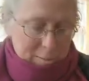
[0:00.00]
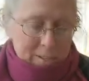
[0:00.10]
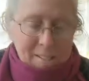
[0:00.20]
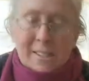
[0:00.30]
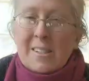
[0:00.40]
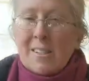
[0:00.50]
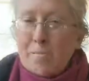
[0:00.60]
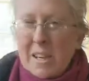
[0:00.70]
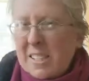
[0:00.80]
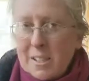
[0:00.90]
because
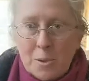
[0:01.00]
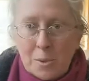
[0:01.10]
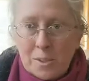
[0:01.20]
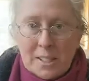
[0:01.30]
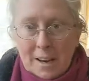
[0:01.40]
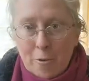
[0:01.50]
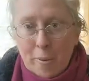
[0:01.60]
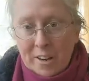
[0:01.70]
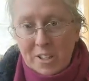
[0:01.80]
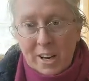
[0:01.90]
it's basic tools that
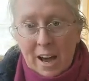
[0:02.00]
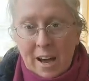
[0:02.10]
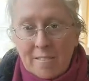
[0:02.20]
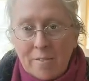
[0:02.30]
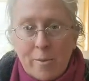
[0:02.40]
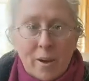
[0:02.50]
everybody should have